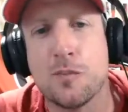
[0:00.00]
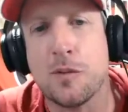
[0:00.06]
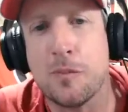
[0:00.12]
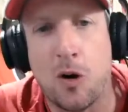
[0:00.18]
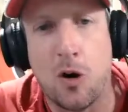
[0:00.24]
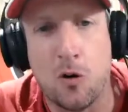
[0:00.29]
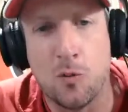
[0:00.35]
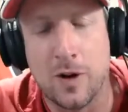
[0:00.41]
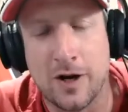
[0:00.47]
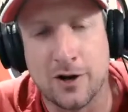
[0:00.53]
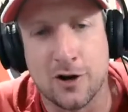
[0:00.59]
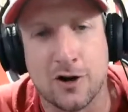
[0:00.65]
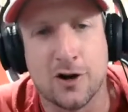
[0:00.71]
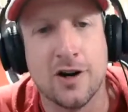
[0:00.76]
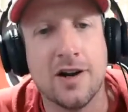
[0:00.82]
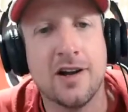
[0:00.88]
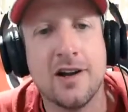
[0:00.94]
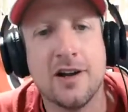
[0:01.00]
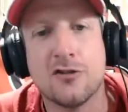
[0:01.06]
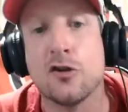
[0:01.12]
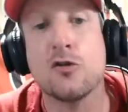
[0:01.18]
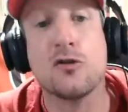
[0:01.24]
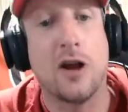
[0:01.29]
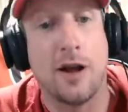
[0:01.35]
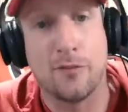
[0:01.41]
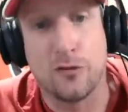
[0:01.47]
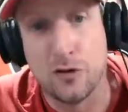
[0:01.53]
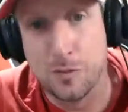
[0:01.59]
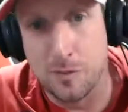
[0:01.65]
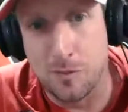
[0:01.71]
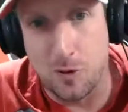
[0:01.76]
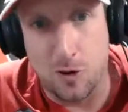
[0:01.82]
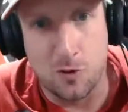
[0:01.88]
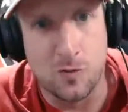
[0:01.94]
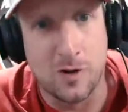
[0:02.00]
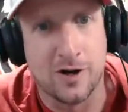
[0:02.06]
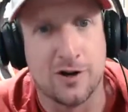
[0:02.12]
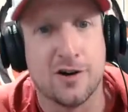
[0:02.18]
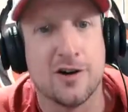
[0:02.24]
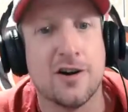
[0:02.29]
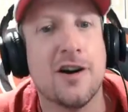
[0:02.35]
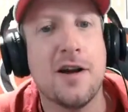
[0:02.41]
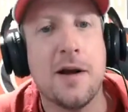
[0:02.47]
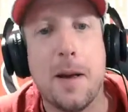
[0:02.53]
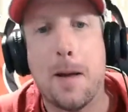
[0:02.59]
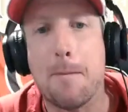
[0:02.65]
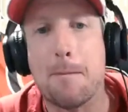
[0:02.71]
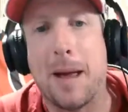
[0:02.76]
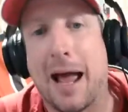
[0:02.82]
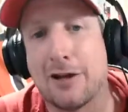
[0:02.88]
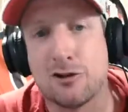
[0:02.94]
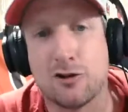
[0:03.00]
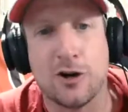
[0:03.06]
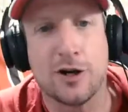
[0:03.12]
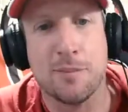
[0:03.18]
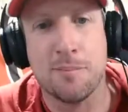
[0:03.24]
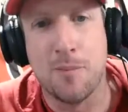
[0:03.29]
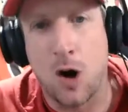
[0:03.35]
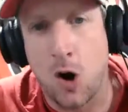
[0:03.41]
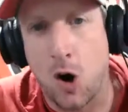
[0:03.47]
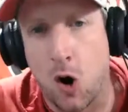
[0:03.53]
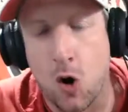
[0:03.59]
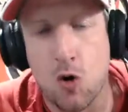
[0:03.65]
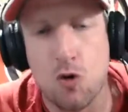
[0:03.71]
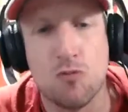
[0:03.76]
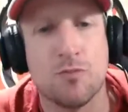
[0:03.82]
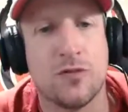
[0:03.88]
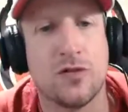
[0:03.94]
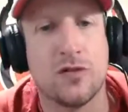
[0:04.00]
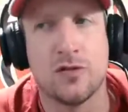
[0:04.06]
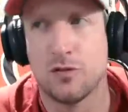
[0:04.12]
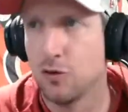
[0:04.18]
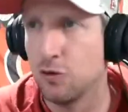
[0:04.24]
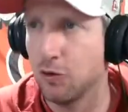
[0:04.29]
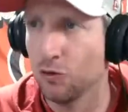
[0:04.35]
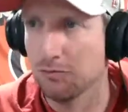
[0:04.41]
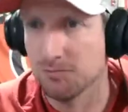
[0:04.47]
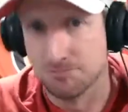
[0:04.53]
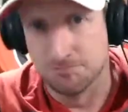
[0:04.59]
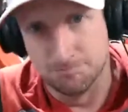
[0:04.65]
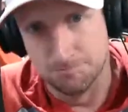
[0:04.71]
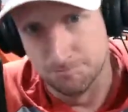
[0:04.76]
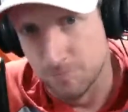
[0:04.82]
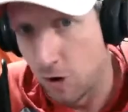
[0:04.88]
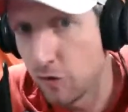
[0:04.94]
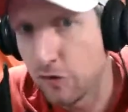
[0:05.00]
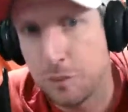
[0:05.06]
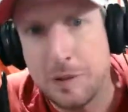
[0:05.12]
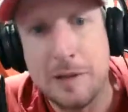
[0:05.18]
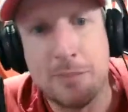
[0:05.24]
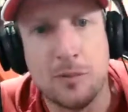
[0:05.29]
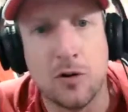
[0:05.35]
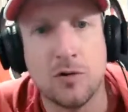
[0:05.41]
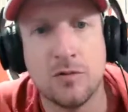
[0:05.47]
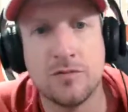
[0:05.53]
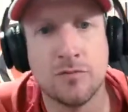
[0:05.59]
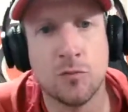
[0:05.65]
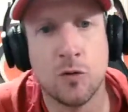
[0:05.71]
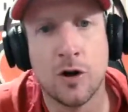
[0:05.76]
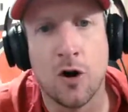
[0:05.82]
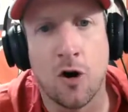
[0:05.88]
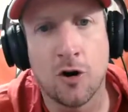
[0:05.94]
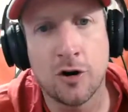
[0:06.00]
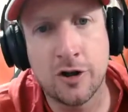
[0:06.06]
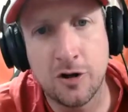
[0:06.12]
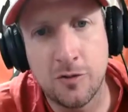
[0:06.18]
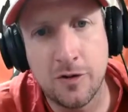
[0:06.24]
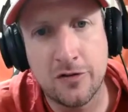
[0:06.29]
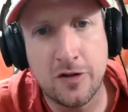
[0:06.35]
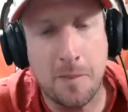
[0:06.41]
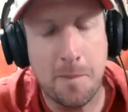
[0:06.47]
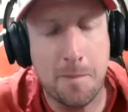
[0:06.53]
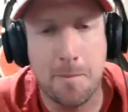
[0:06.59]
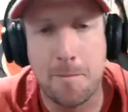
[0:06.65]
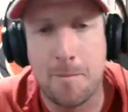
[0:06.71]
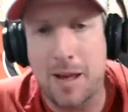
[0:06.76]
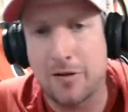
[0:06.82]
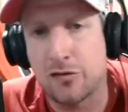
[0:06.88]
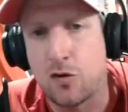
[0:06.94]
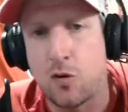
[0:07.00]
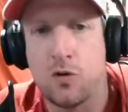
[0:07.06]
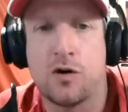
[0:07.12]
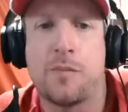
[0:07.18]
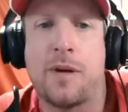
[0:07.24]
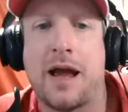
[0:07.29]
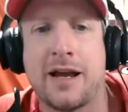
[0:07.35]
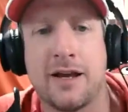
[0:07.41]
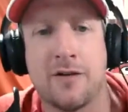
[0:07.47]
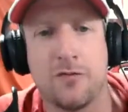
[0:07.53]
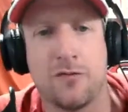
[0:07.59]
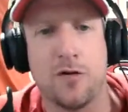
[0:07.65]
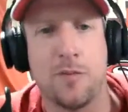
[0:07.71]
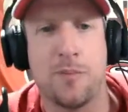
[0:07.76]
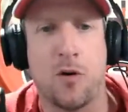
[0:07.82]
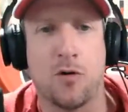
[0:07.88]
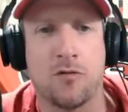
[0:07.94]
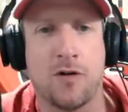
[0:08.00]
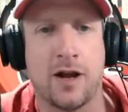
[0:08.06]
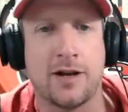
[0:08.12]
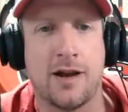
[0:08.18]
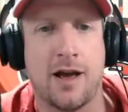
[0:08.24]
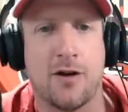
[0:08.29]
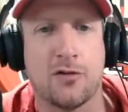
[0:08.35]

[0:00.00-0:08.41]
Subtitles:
Bowl winner, 2-time Super Bowl winner, Patrick Mahomes, who most people would argue is the best quarterback in football right now.